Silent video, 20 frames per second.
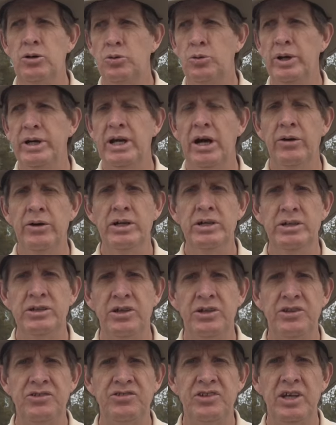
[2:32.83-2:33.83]
or we're going into
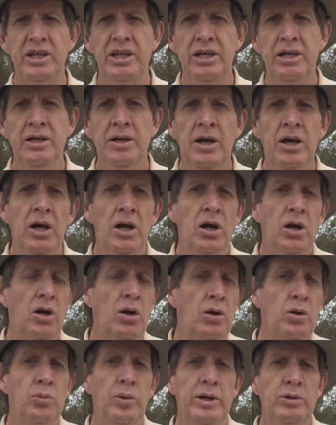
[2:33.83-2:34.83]
the city,
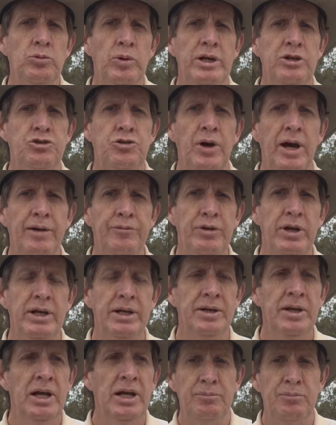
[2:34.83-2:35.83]
or when we're traveling.